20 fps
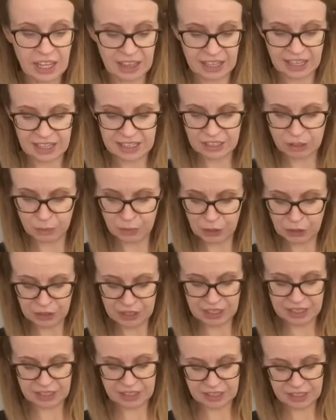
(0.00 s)
this, I'll be
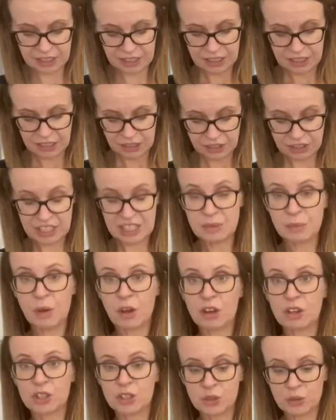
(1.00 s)
honest. Does it
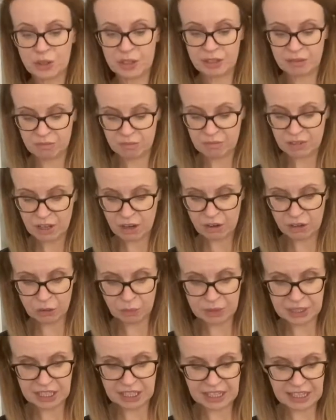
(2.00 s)
spark joy? No, not
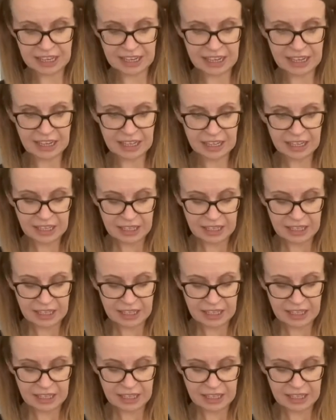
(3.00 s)
particularly.